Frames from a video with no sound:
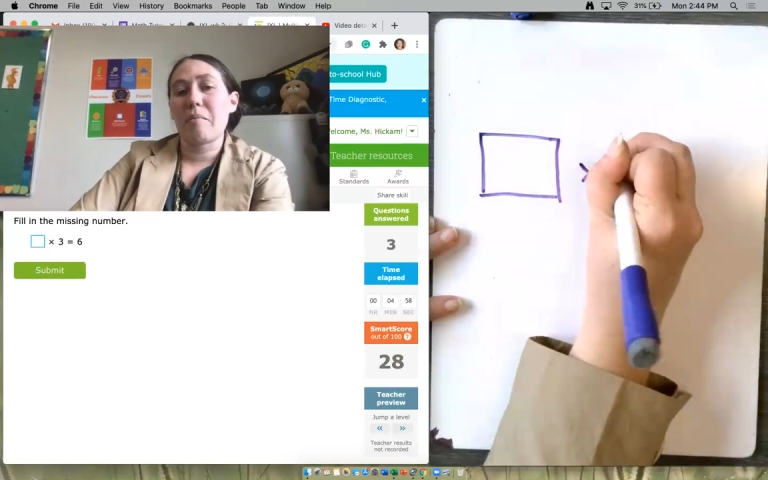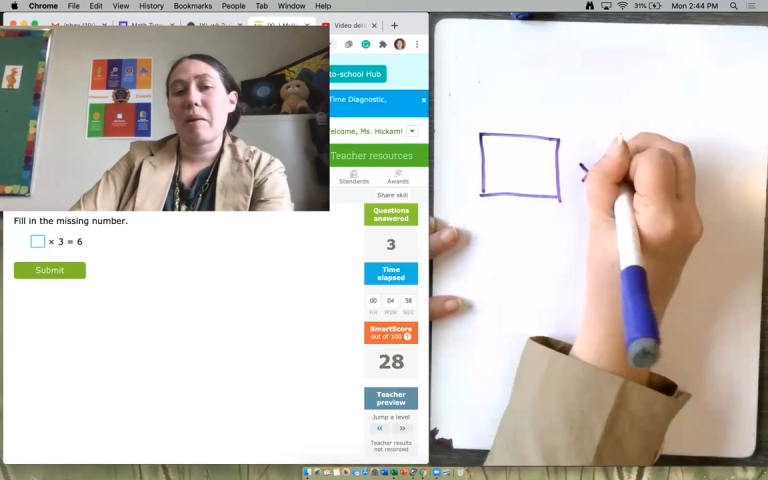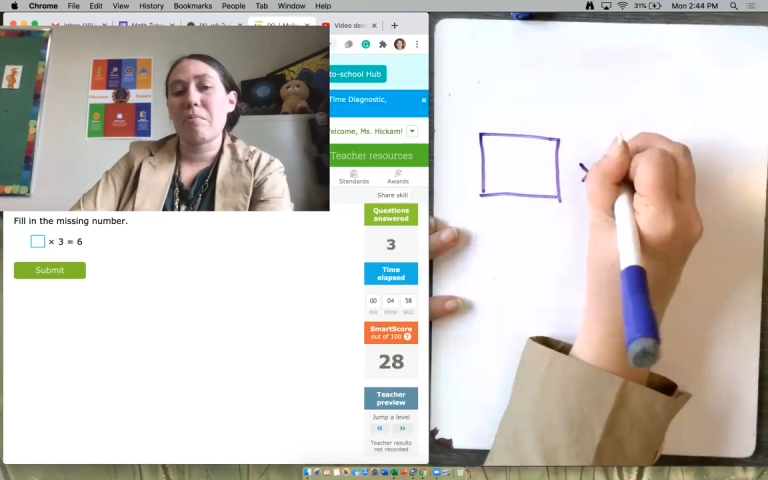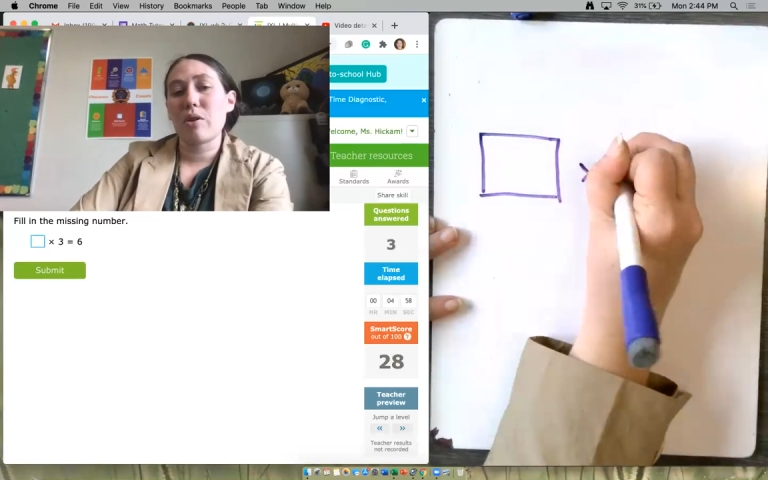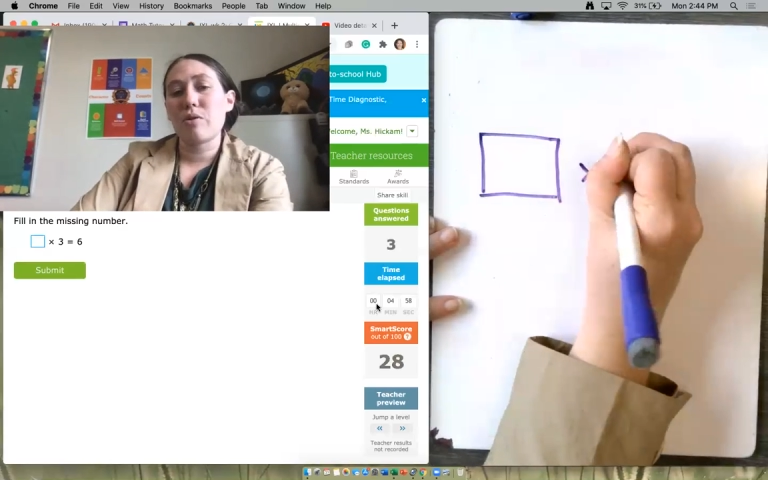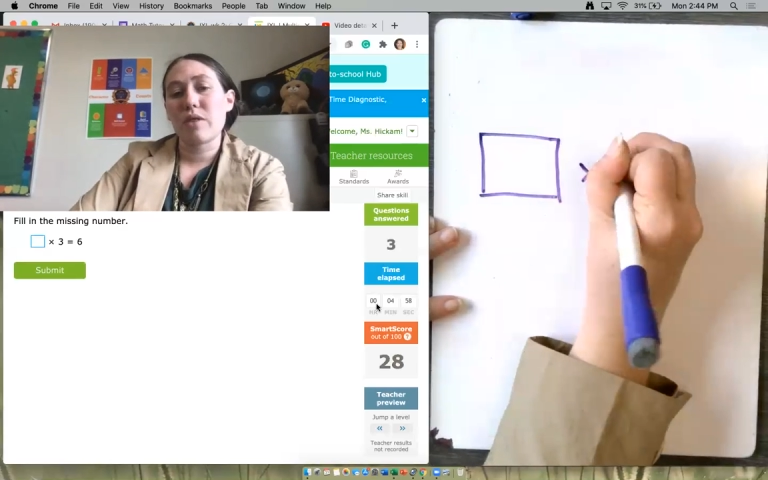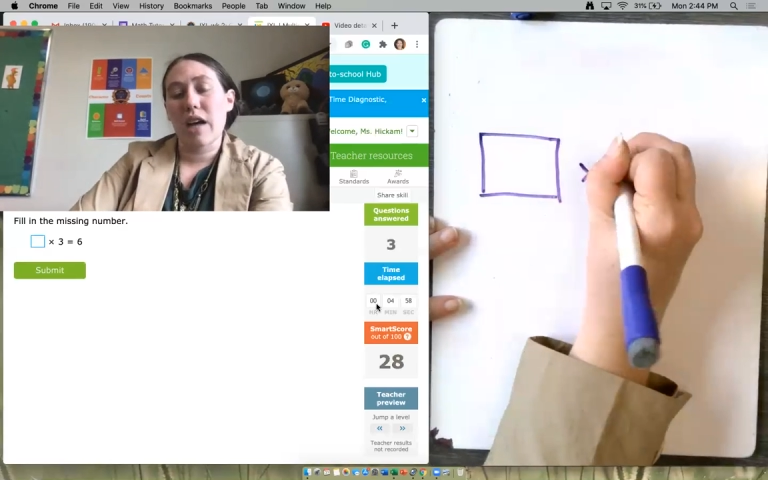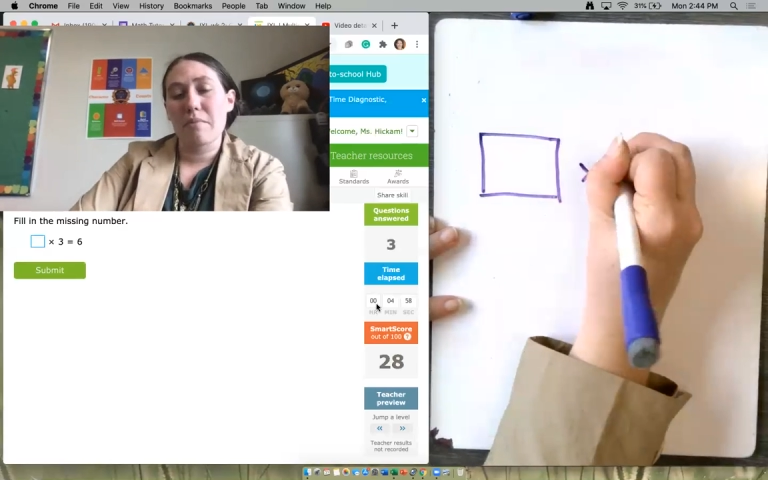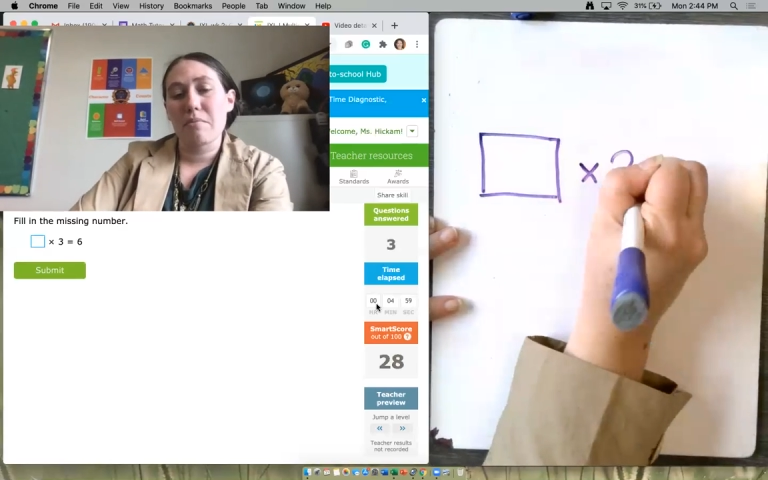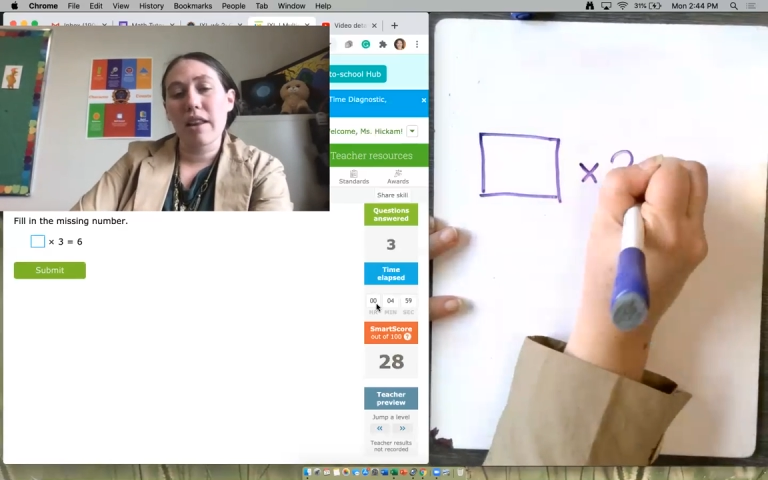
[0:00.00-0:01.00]
my blue
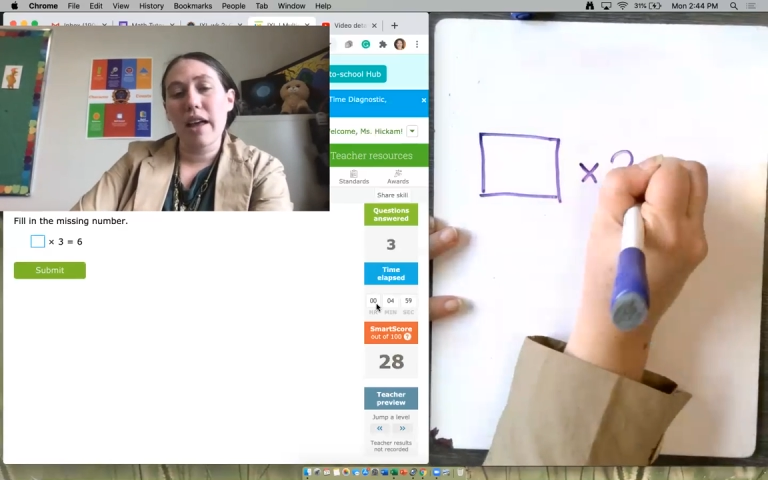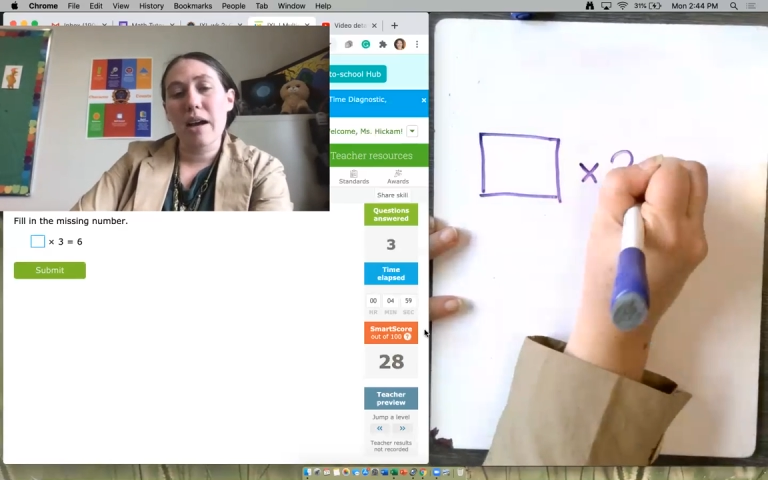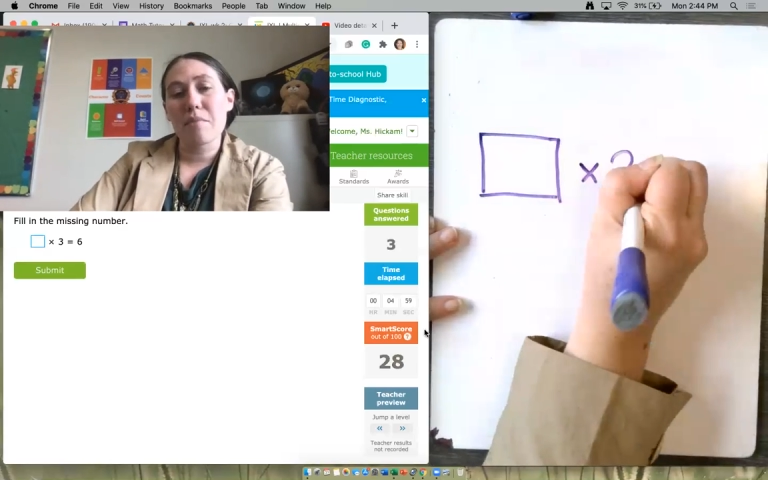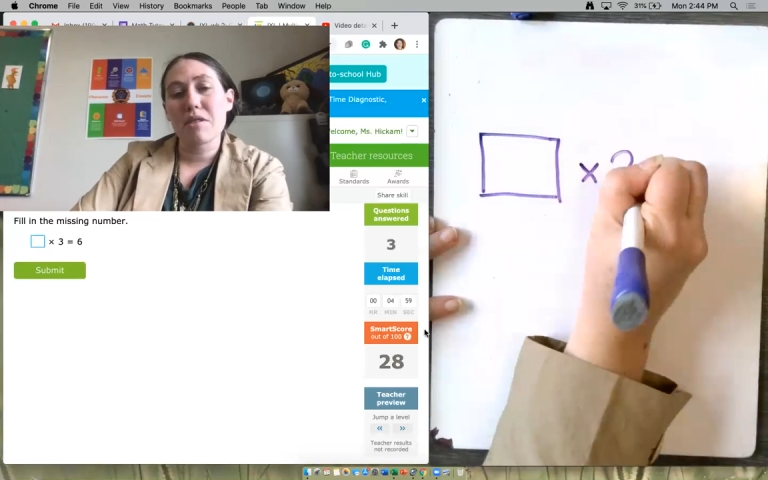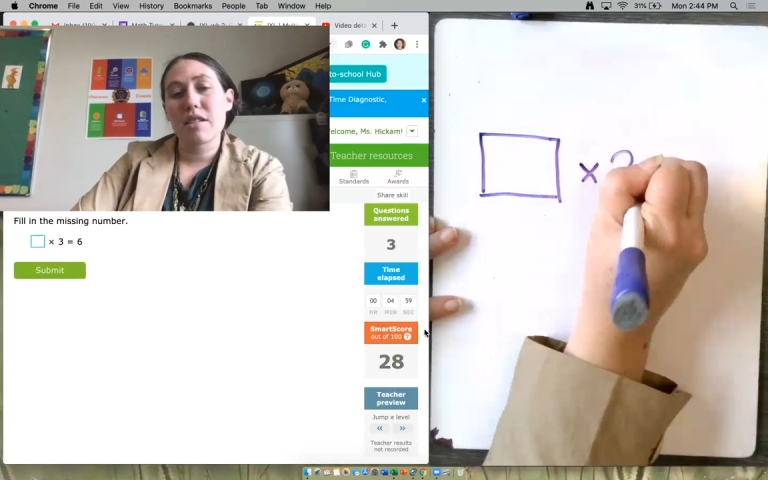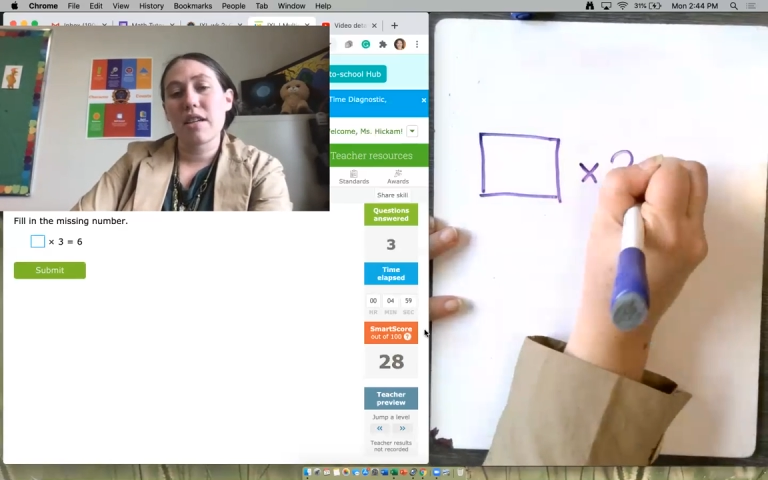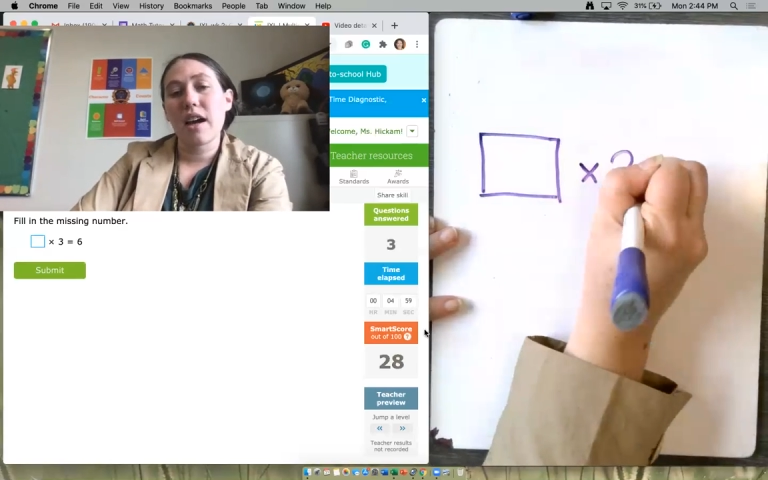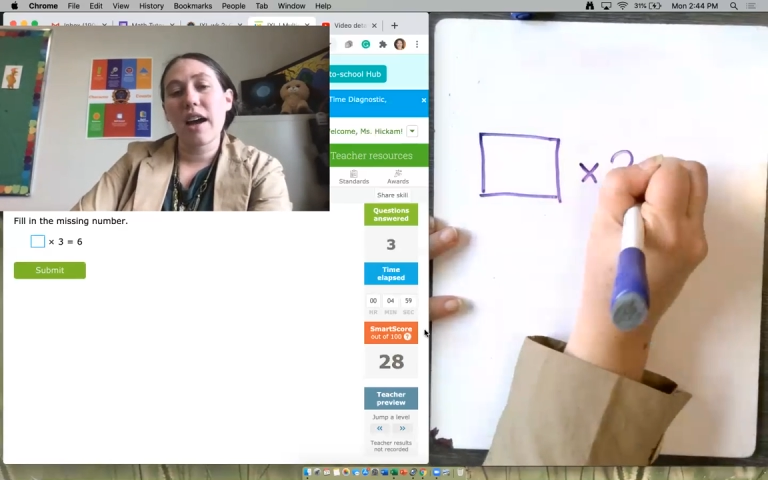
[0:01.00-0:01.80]
time elapsed,